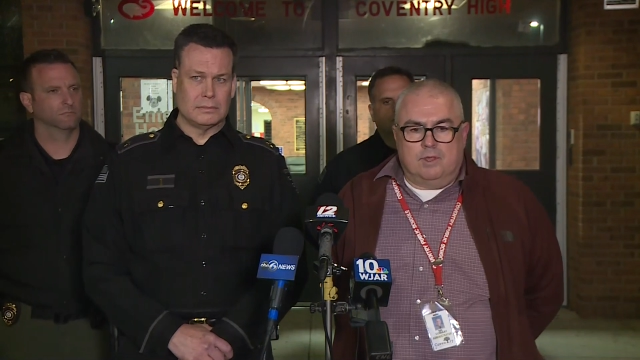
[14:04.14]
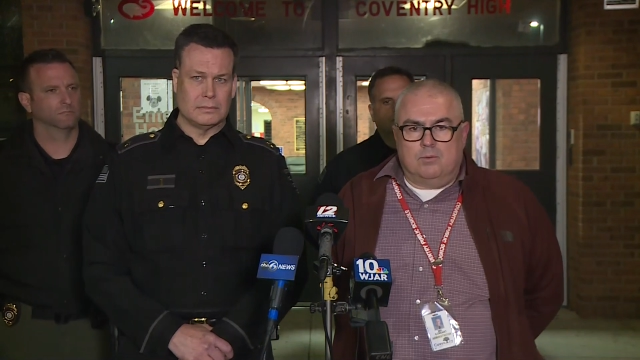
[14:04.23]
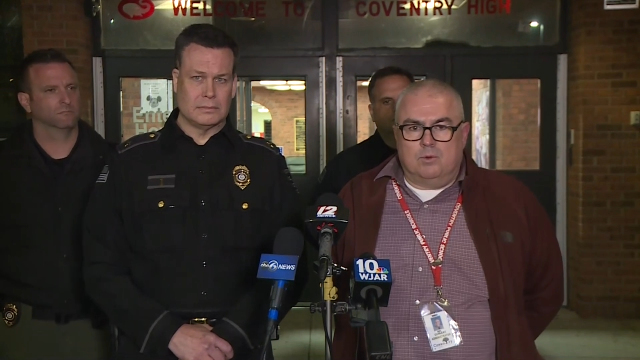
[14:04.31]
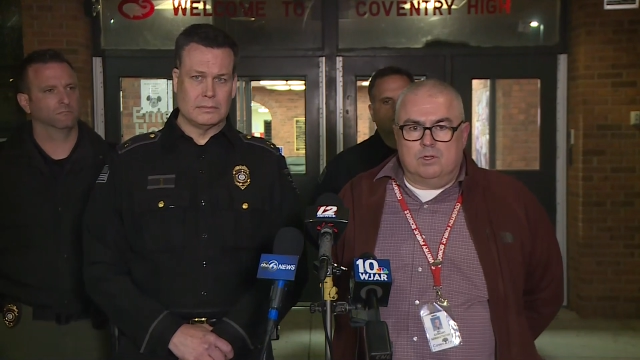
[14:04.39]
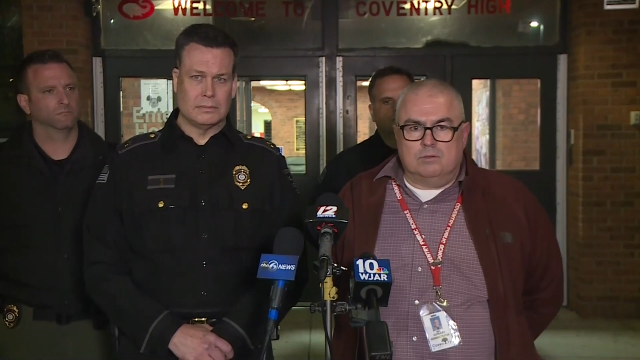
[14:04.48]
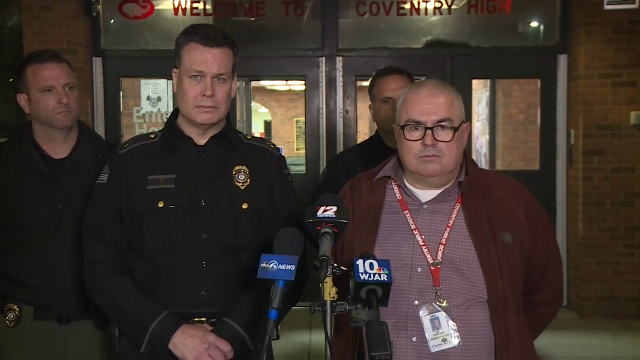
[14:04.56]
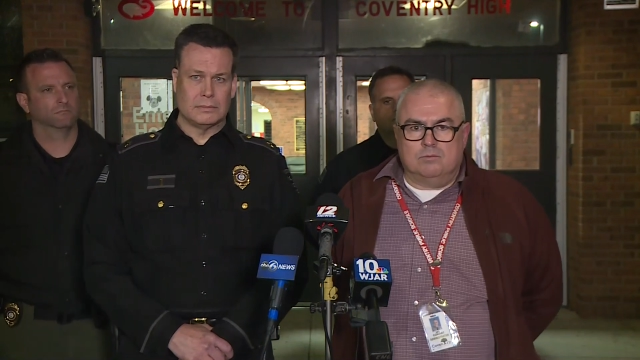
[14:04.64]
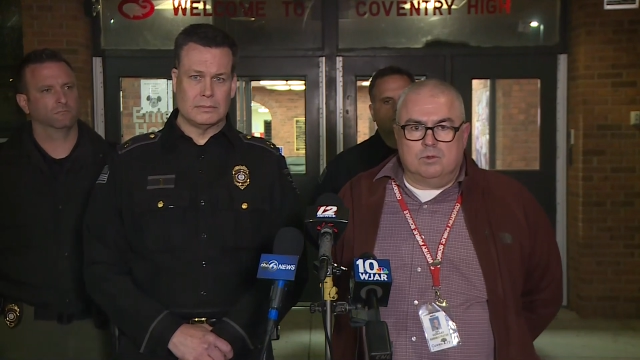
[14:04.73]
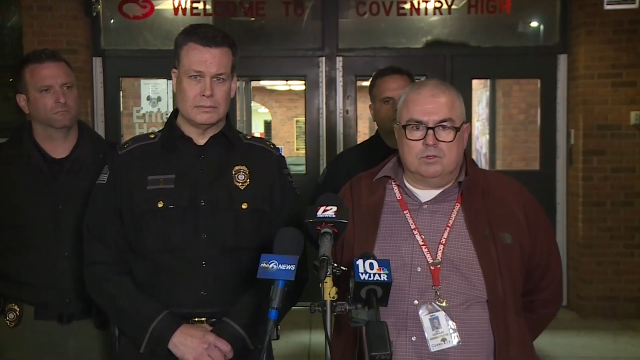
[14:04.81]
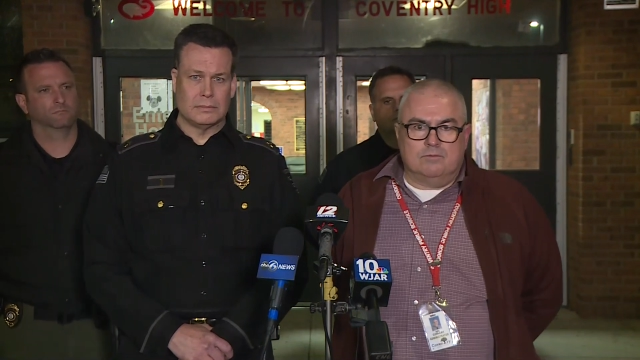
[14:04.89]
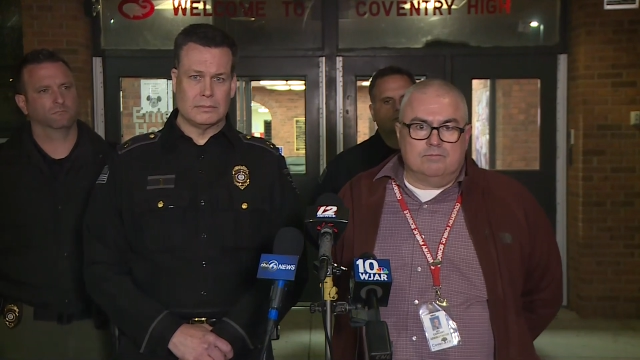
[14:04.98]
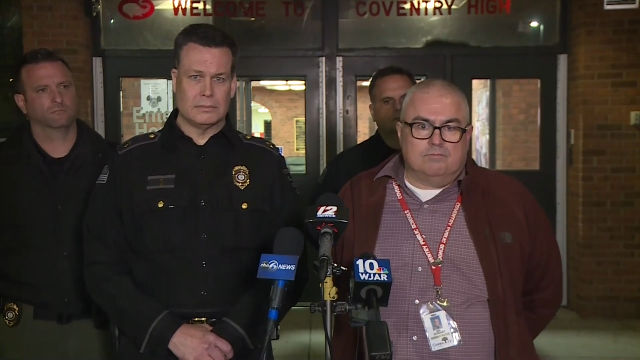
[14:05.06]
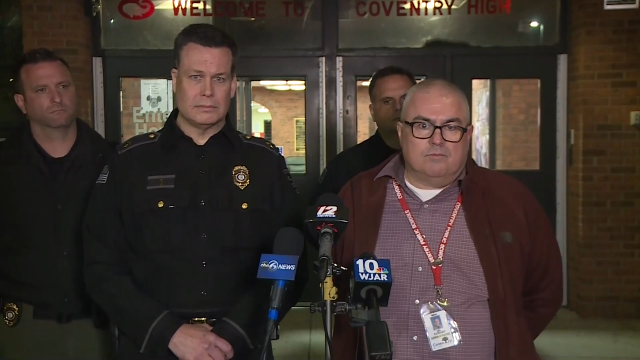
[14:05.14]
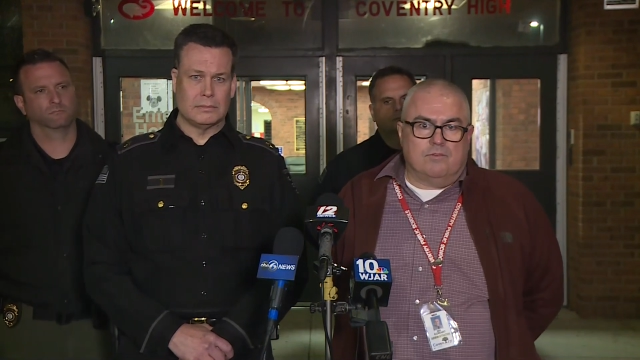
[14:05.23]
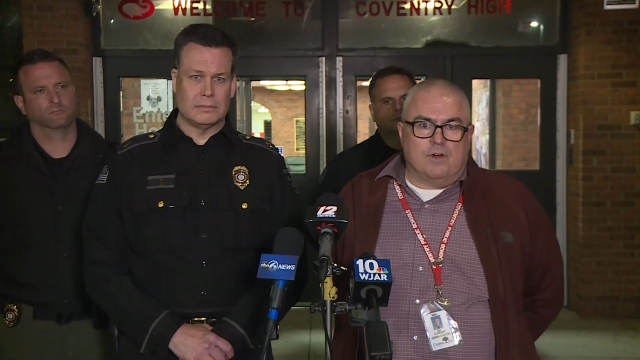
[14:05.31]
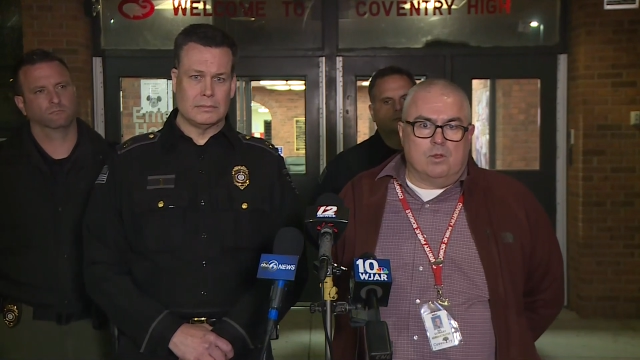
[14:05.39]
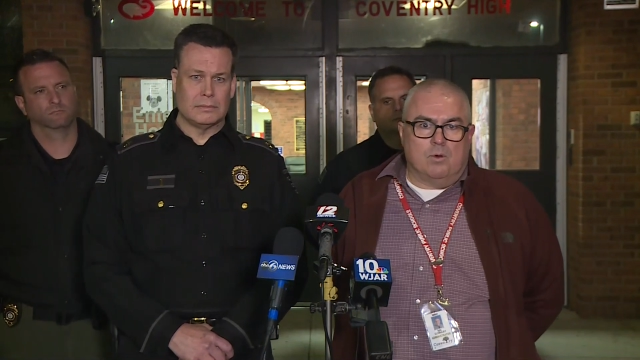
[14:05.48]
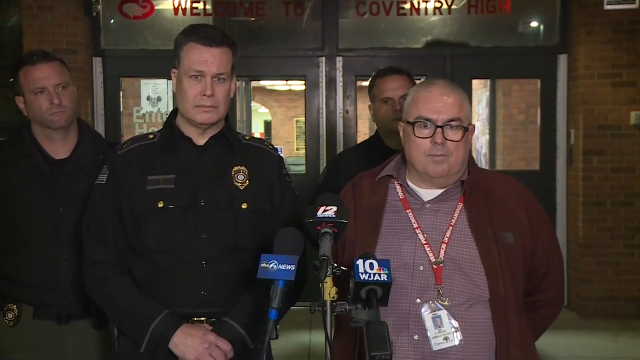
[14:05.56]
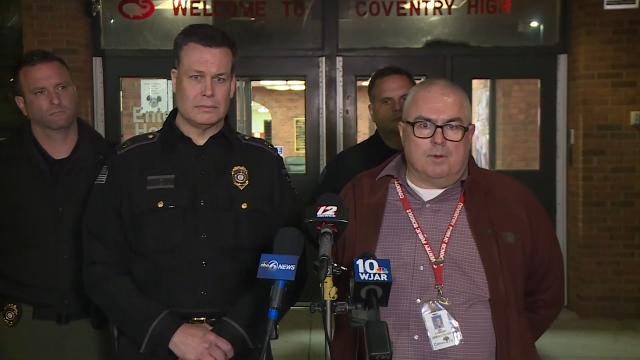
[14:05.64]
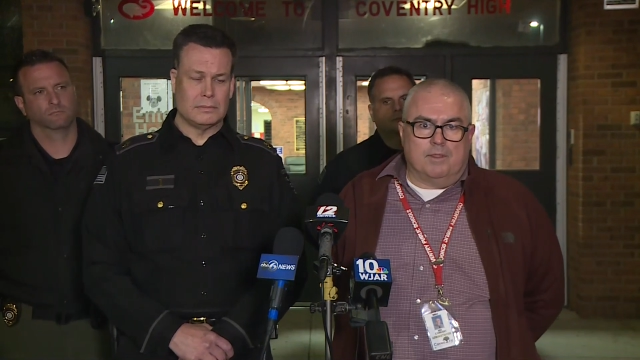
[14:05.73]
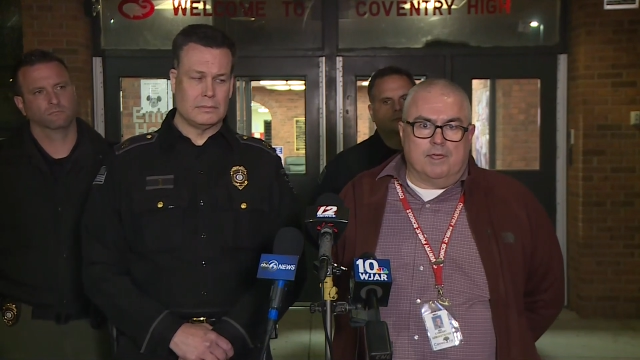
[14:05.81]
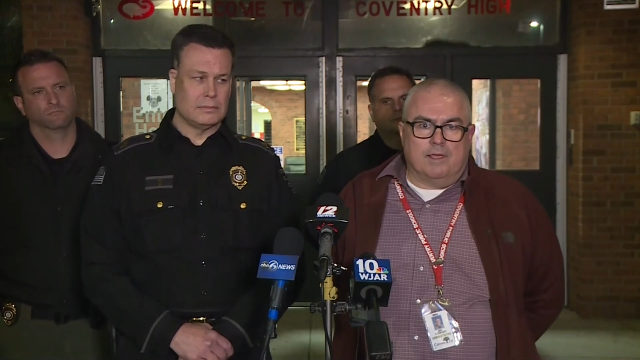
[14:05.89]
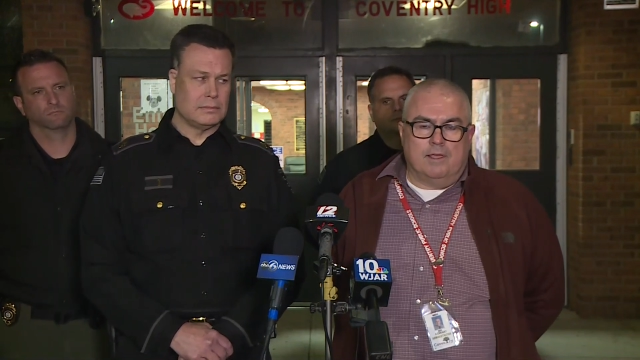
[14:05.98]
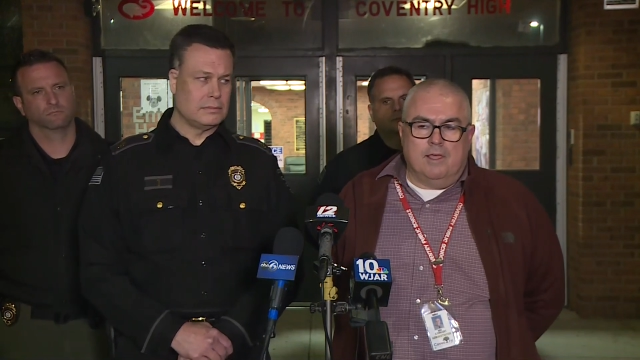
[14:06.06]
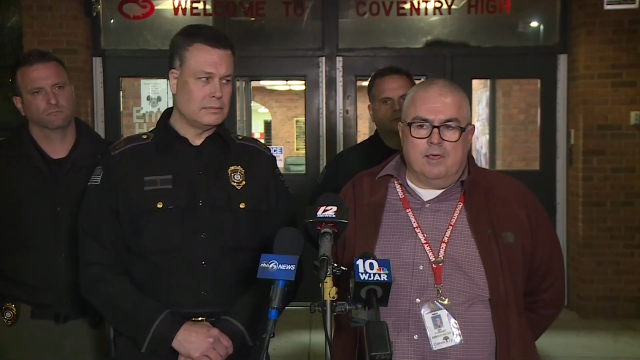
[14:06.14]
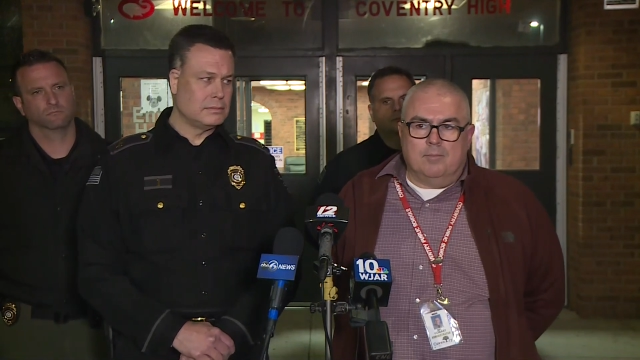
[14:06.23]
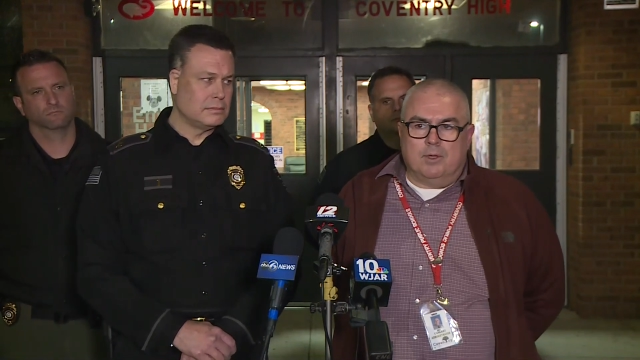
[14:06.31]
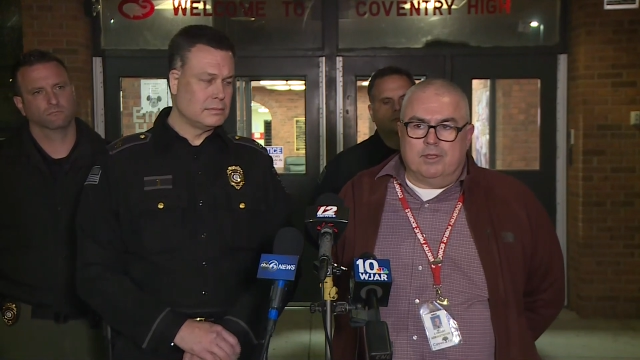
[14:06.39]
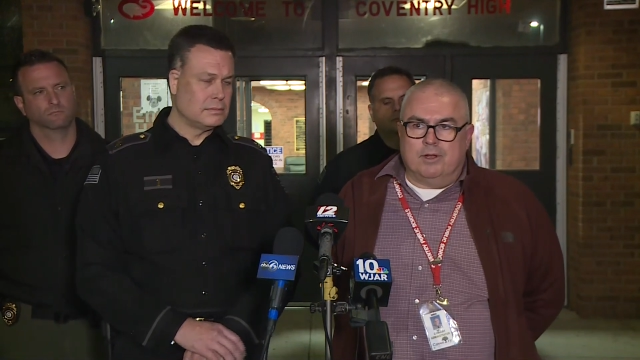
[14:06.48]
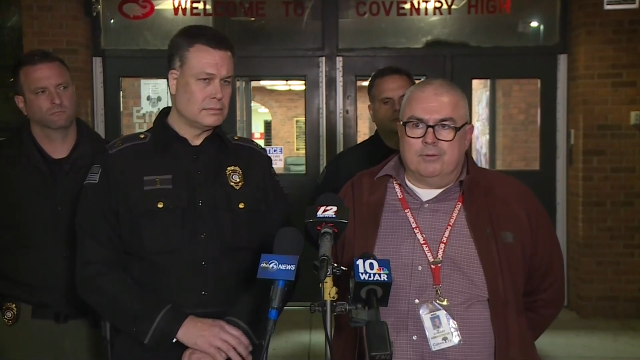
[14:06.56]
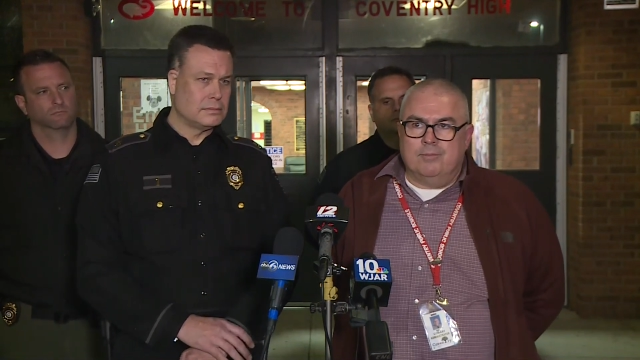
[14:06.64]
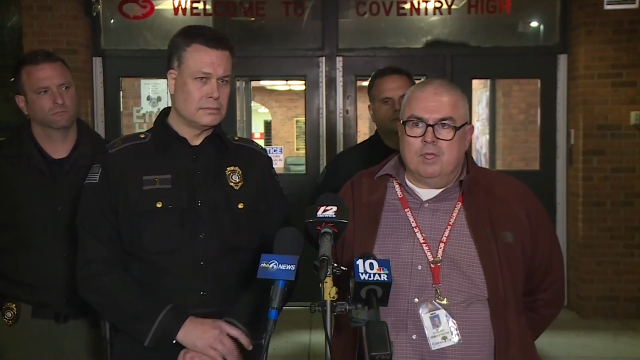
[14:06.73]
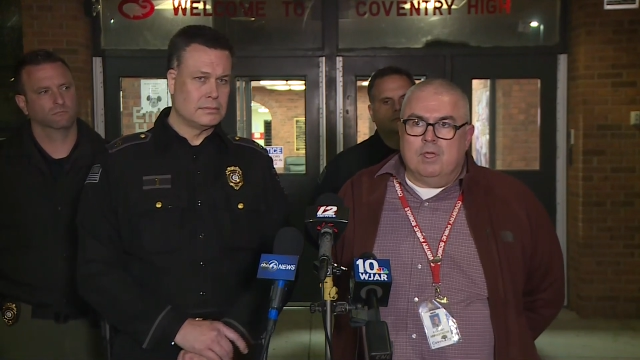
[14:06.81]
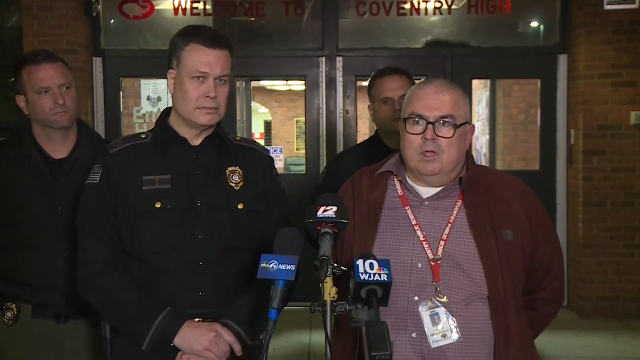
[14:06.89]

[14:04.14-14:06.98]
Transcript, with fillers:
Speaker 1: then we'll, we'll follow up on that. But, you know,